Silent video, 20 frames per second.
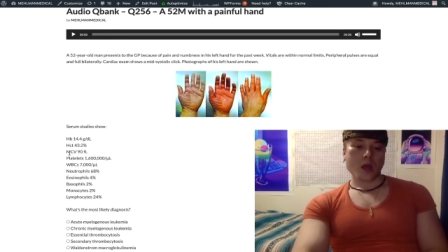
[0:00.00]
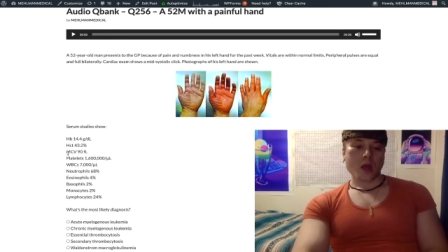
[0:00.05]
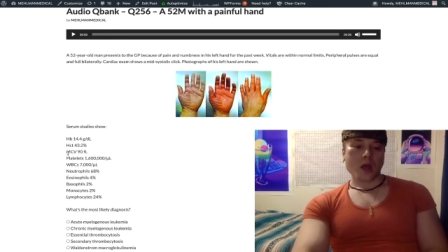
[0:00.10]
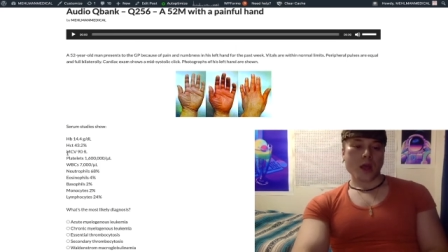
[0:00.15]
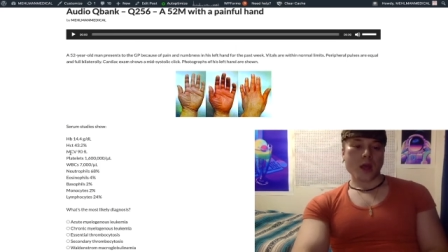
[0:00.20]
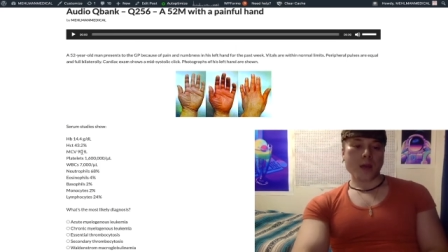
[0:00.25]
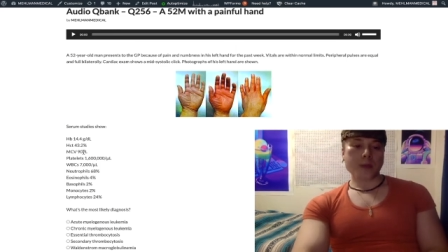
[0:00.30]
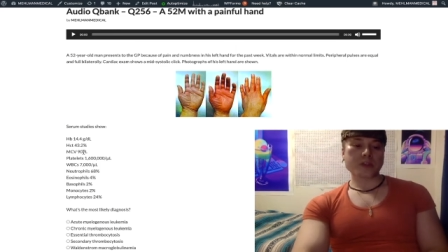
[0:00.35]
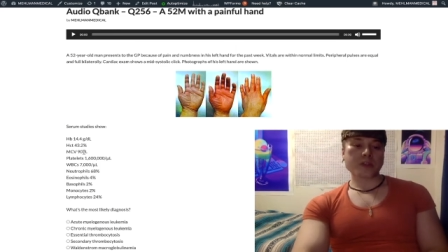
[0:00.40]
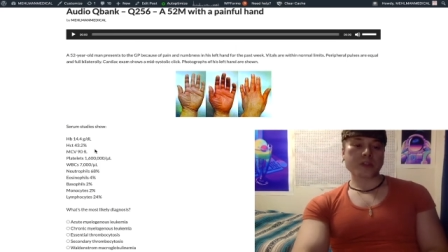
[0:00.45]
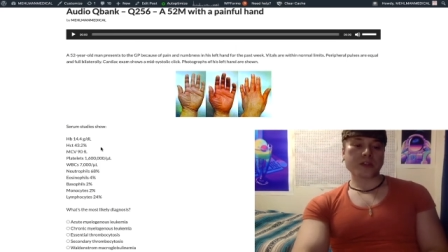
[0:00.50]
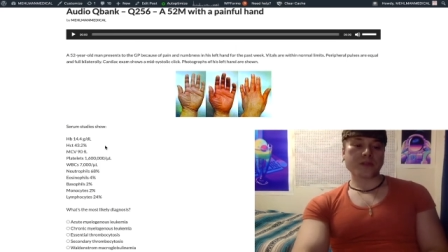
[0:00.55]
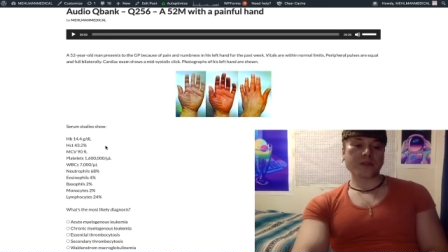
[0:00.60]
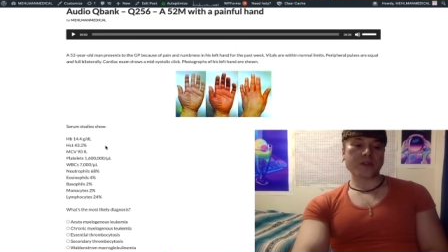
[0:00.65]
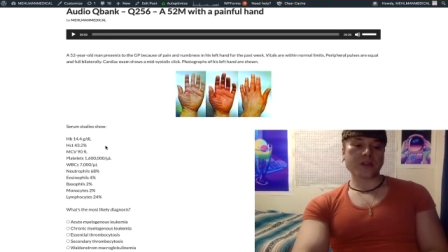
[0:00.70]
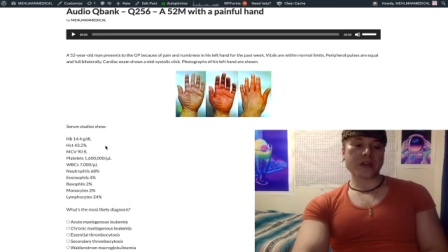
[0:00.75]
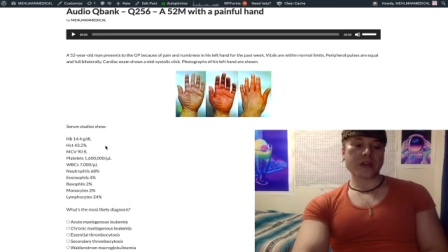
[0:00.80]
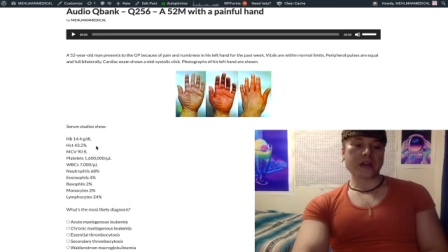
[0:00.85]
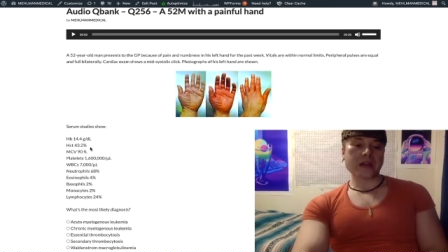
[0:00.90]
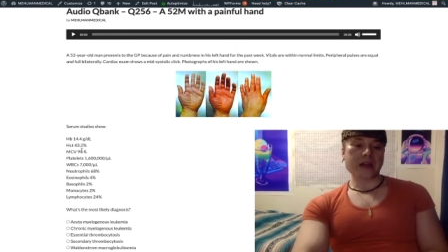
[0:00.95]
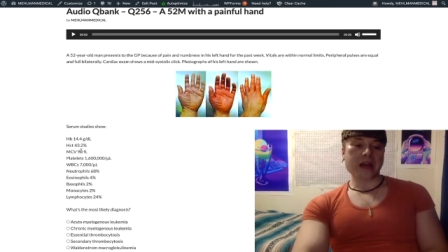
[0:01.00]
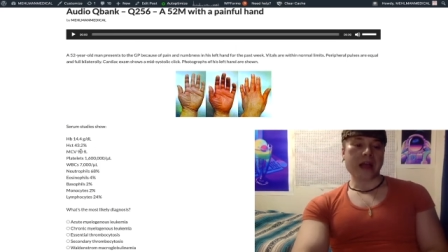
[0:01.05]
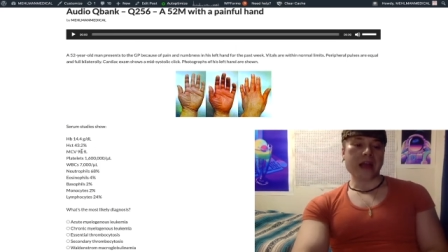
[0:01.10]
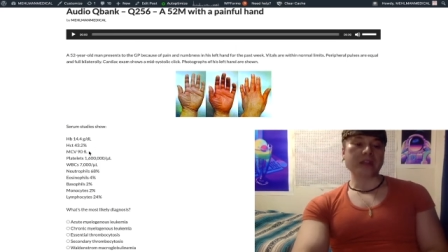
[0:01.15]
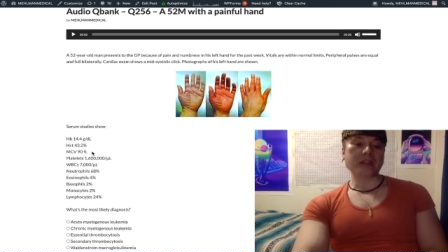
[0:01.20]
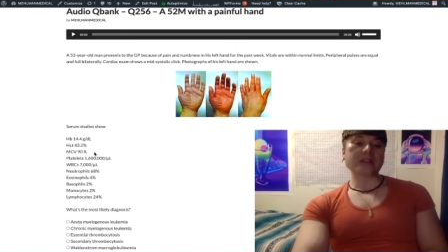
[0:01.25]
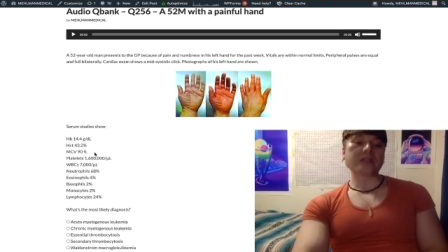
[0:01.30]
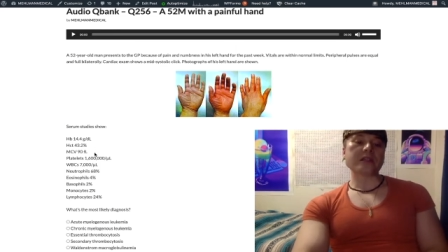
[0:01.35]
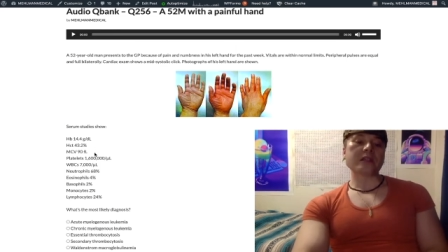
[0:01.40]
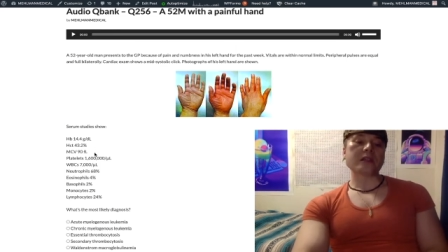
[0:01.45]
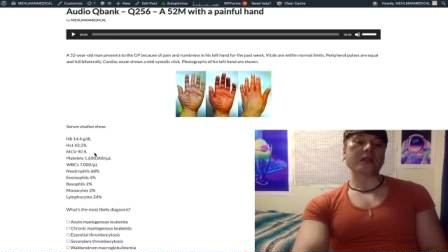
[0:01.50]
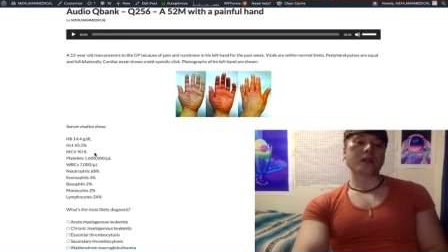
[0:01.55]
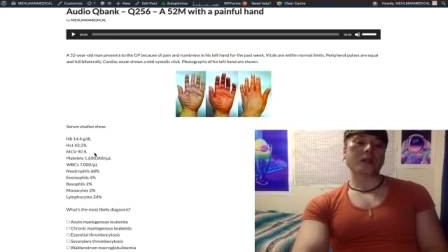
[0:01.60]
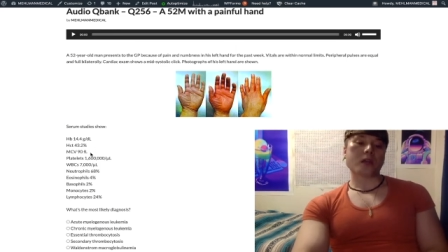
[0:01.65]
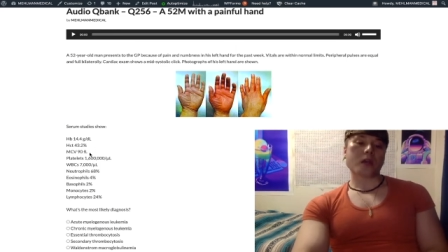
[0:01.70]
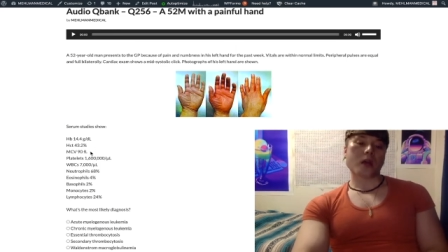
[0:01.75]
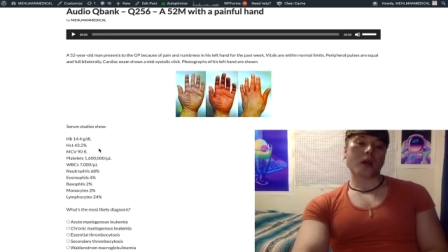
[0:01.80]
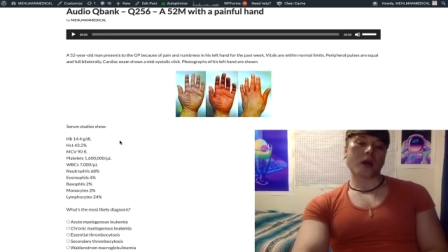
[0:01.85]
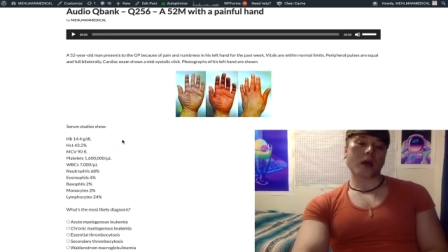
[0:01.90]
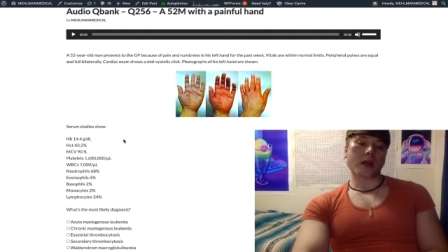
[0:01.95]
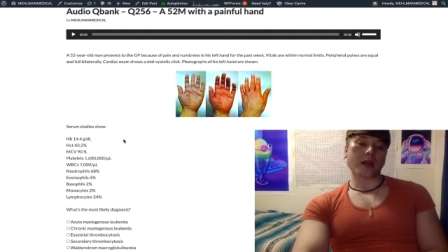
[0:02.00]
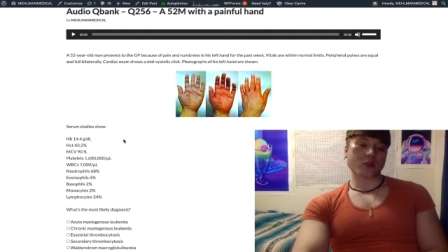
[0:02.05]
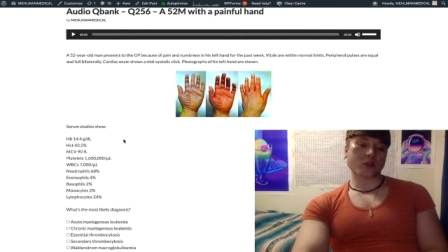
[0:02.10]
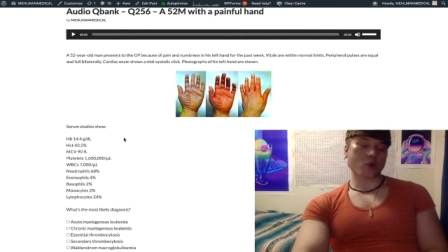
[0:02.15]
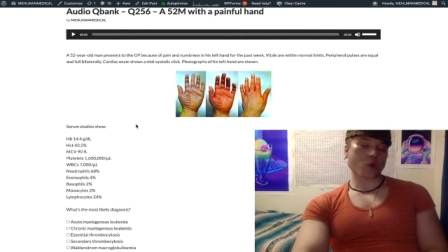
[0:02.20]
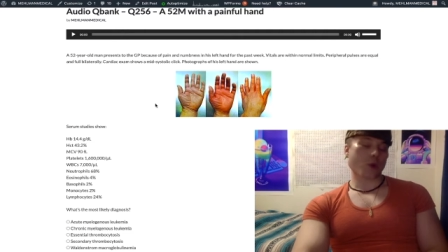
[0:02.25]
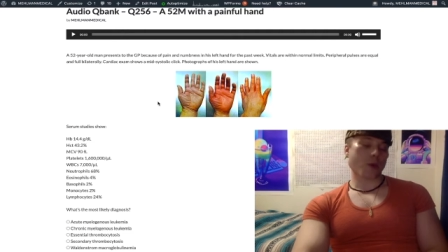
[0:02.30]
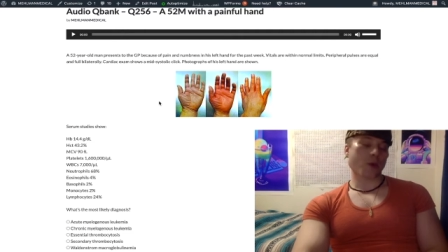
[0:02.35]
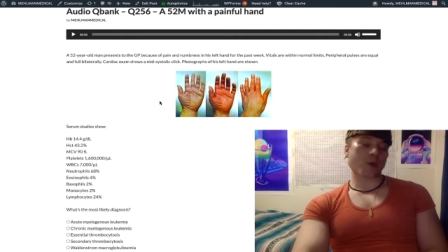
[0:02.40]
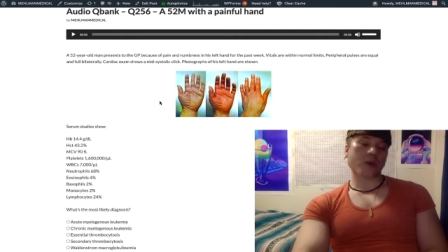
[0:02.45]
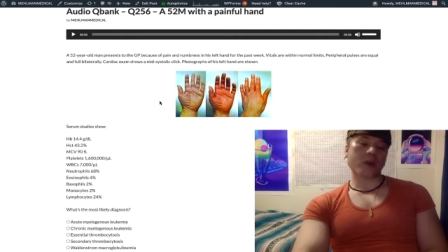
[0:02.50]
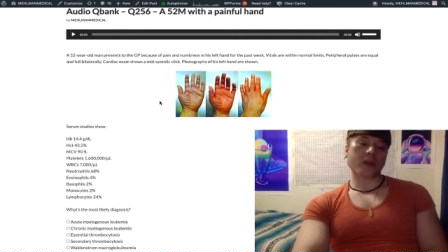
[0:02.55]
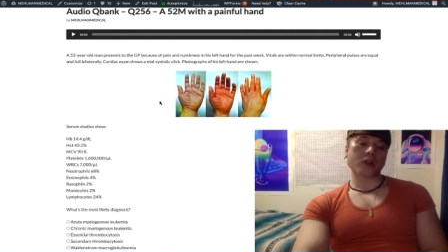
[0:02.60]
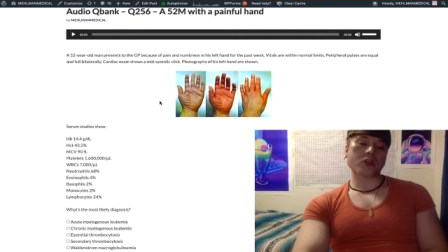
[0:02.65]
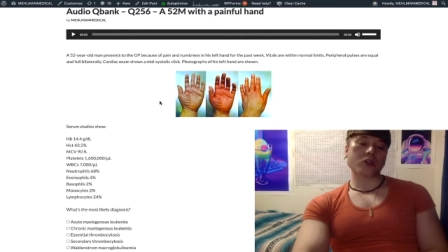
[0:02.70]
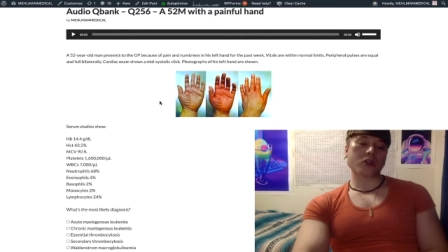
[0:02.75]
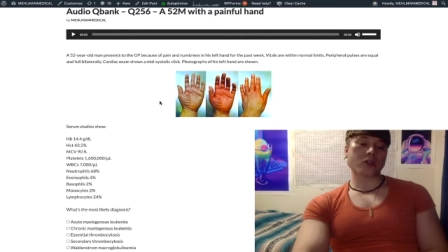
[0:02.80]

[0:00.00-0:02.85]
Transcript: MCV 90, uh, that's normal range,